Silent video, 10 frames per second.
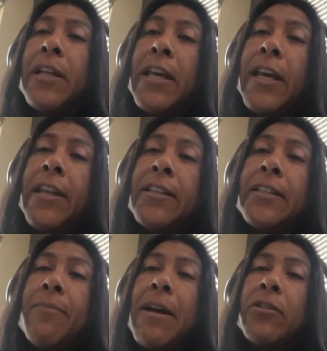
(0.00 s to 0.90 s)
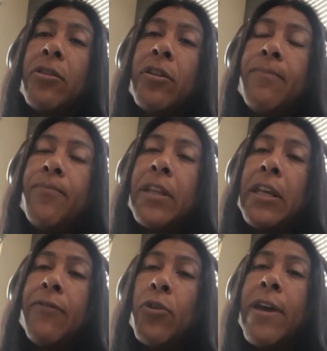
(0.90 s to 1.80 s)
And it doesn't matter
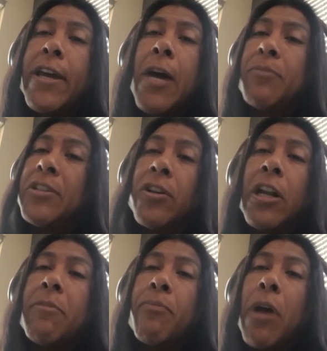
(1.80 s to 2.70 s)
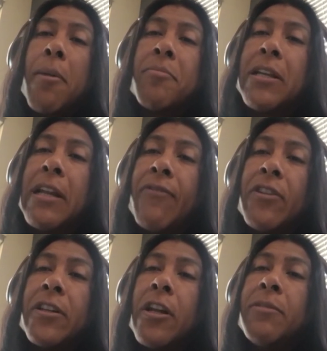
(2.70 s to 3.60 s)
if you wake up, there's still going to be problems in life.
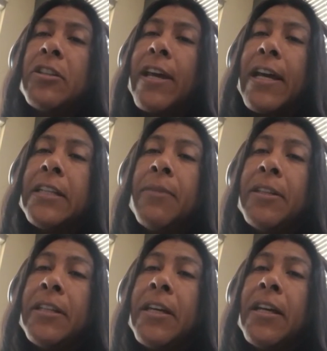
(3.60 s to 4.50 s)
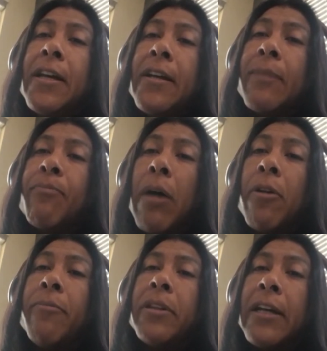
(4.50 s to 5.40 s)
There's going to be still negativity. The
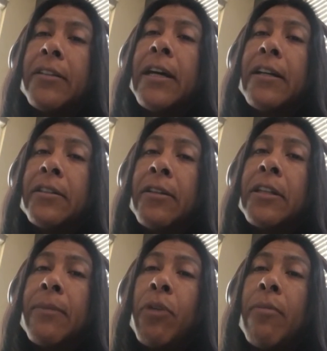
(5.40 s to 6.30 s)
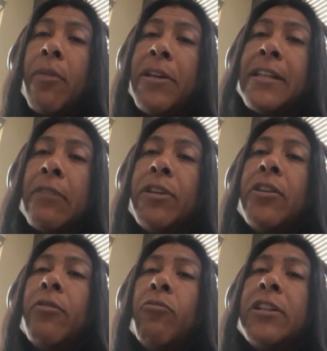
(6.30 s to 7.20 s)
problem the problem is that we
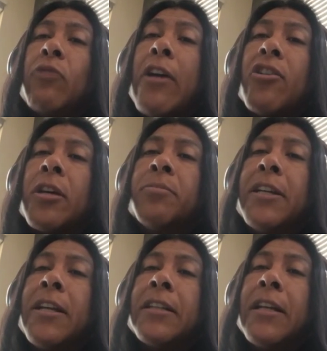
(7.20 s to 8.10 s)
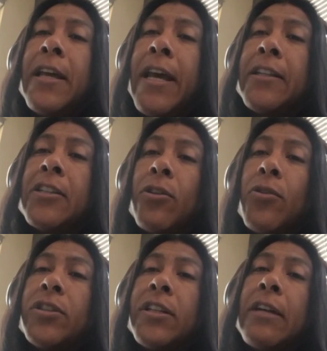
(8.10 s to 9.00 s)
drown ourselves in it. And the
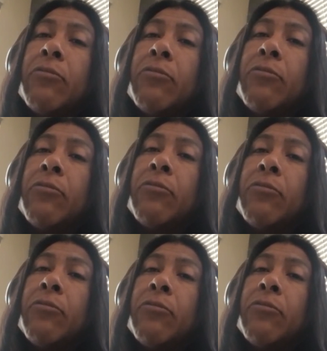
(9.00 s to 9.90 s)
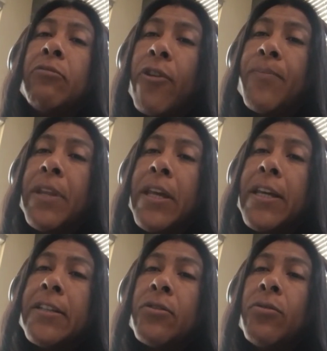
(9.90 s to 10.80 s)
solution that we Toltec offer
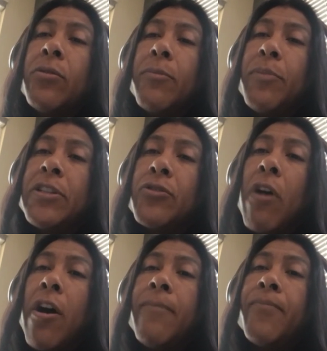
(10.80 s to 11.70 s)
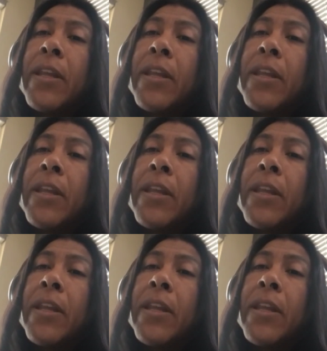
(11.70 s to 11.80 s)
is to be strong.